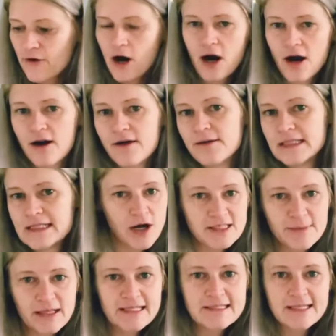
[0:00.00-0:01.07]
our
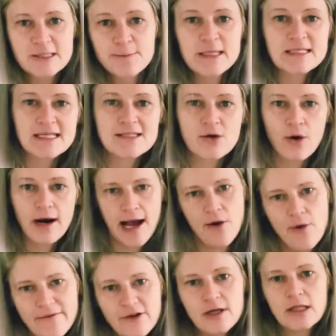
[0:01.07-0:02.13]
approximately 6 pieces, or
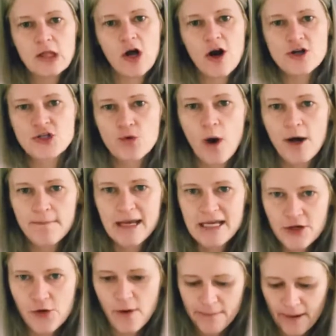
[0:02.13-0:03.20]
however large you want to make
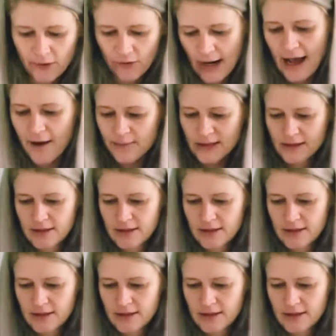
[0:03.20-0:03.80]
your bubble wrap,